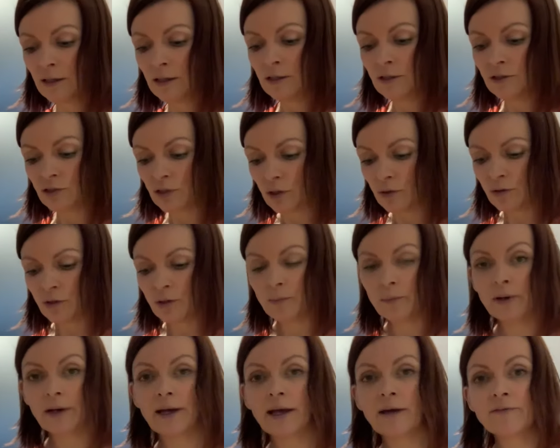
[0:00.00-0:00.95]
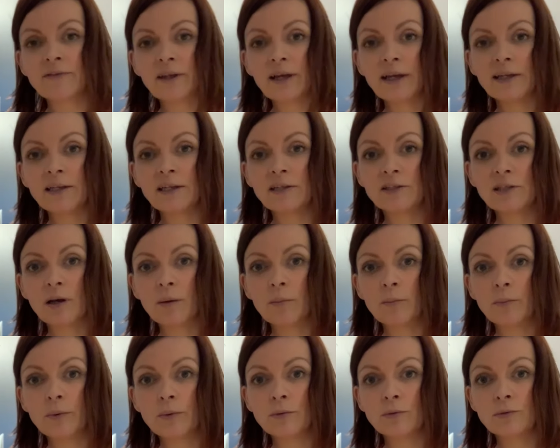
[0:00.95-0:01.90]
So you might have that in a
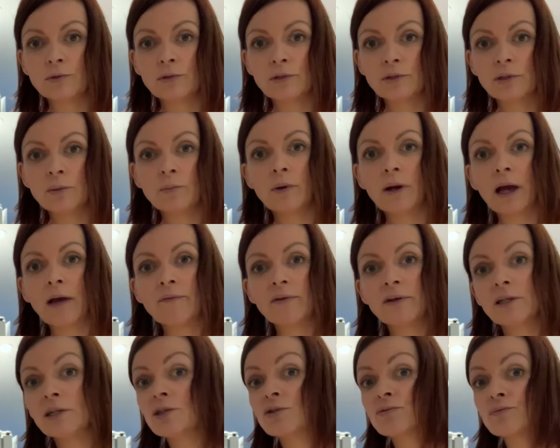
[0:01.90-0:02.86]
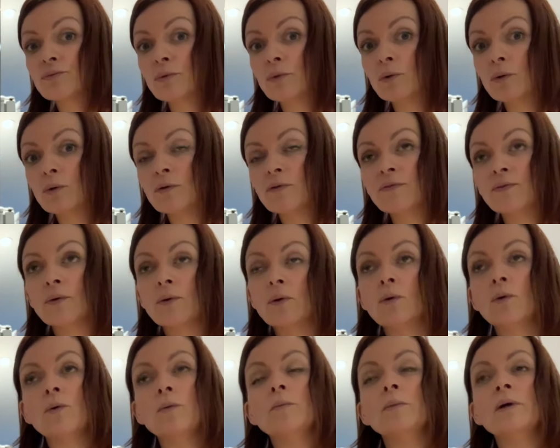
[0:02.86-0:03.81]
tumbled, you might have it in its raw
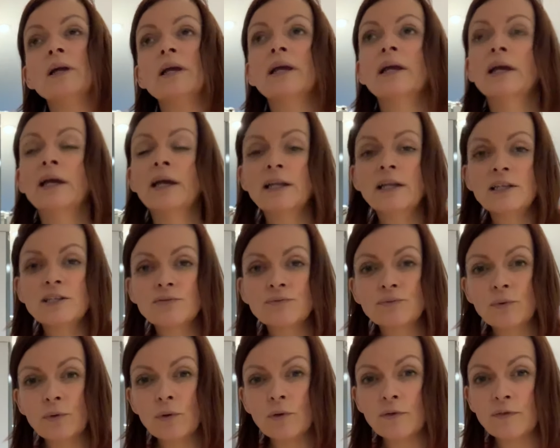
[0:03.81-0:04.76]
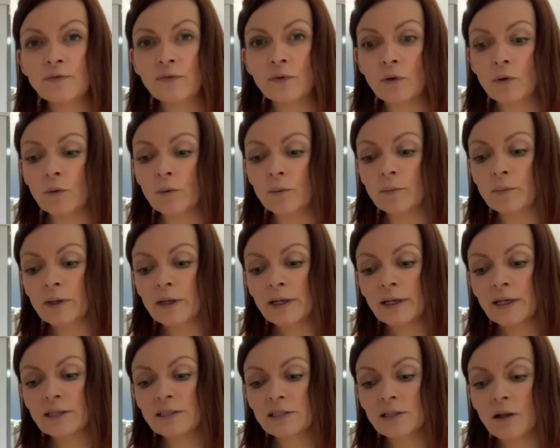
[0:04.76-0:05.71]
form. In its raw form,
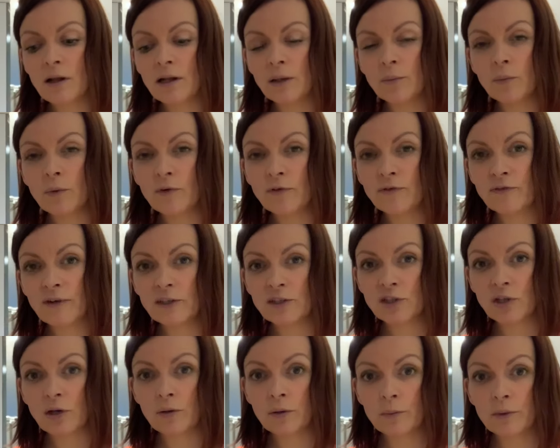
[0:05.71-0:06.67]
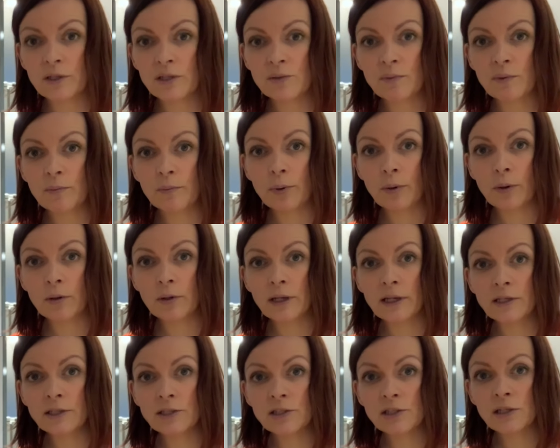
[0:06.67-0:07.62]
it's slightly more fragile than when it's been
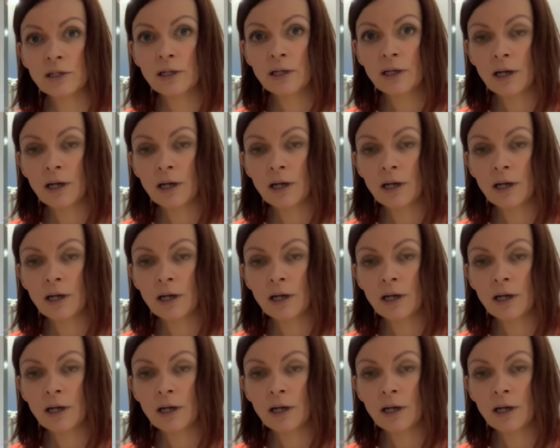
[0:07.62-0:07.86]
polished.